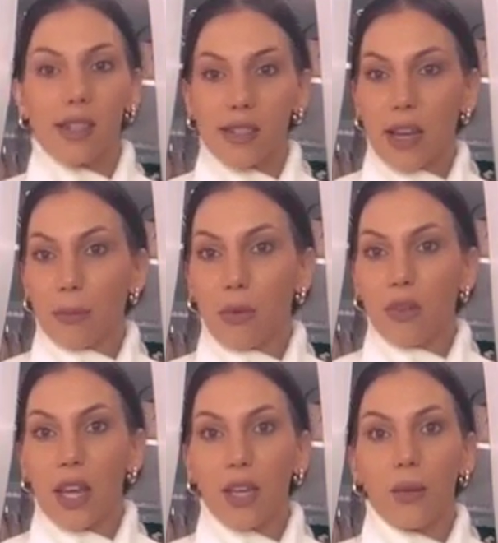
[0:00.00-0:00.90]

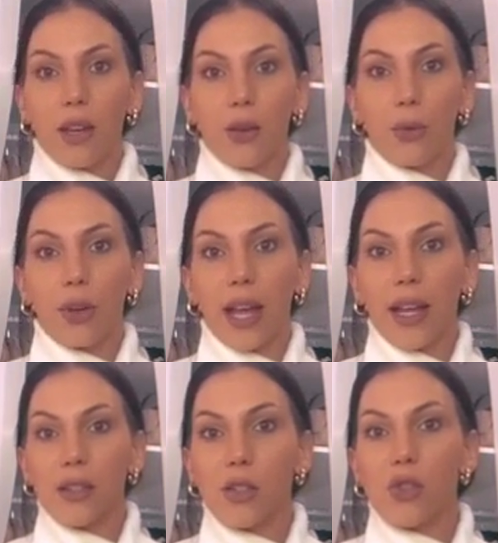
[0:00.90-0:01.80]
staple that you can
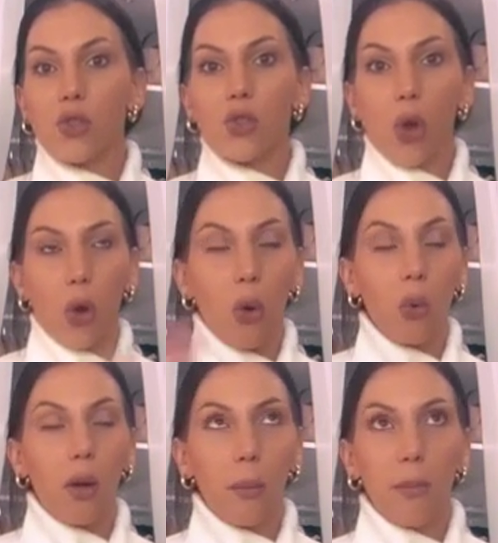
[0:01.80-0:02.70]
create
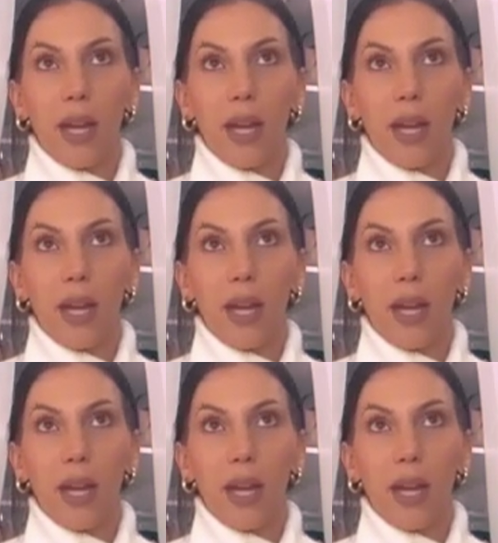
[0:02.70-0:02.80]
so